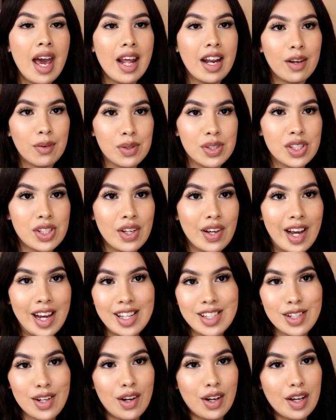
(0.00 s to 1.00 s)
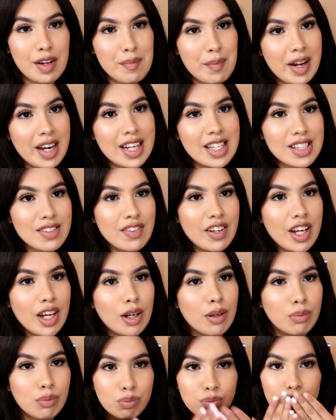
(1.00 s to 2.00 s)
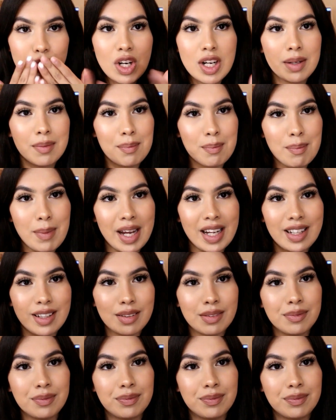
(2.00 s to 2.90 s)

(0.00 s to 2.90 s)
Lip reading: and I will see you guys all in my next video. Bye.